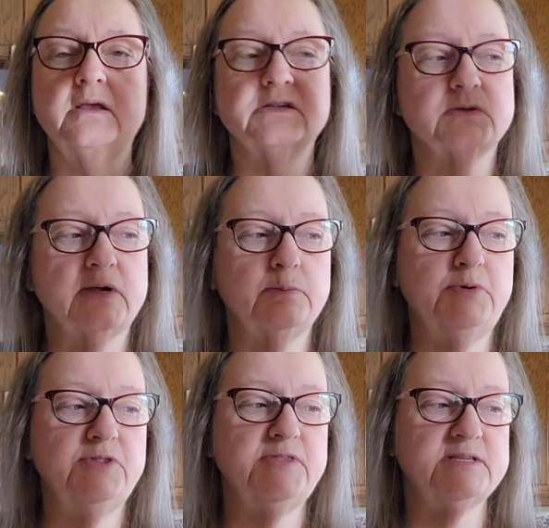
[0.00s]
So I can
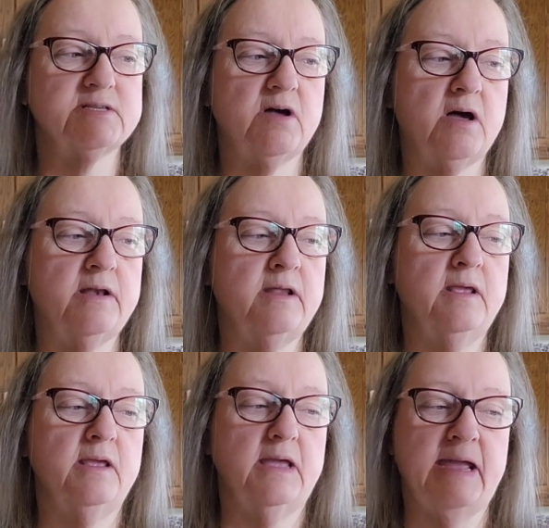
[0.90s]
put this on,
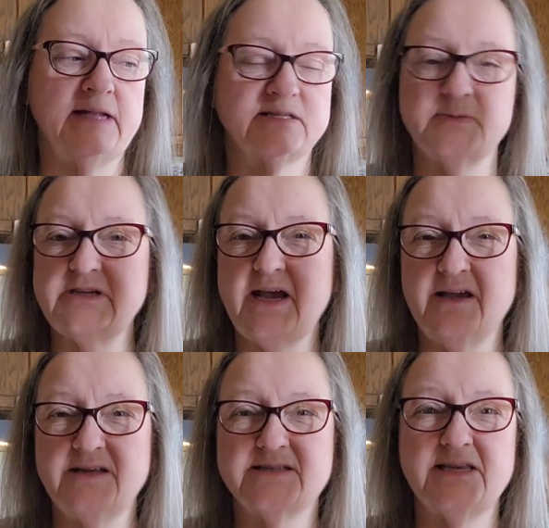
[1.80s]
add some
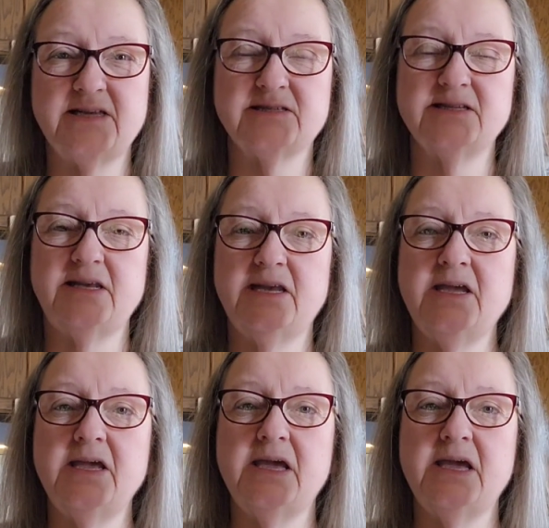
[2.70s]
Italian seasoning,